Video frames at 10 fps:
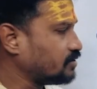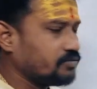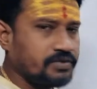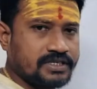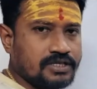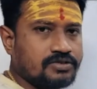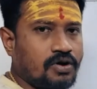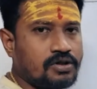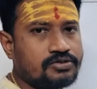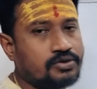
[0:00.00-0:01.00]
which is
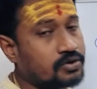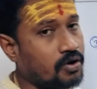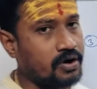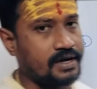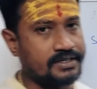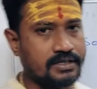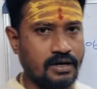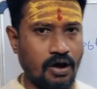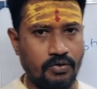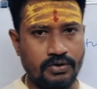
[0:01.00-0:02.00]
also called as
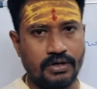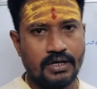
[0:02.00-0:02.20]
cloud.